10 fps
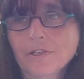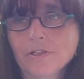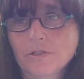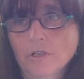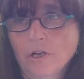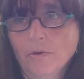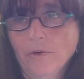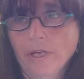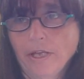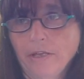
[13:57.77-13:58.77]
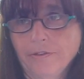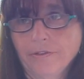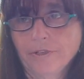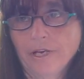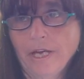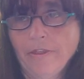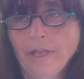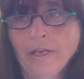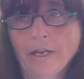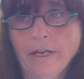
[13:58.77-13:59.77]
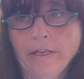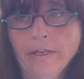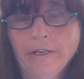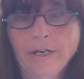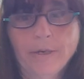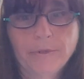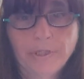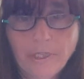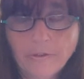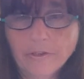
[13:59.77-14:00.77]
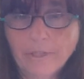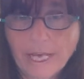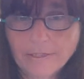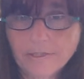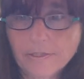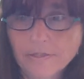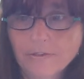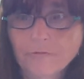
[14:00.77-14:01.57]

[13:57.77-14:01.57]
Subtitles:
So, and I think I will need the next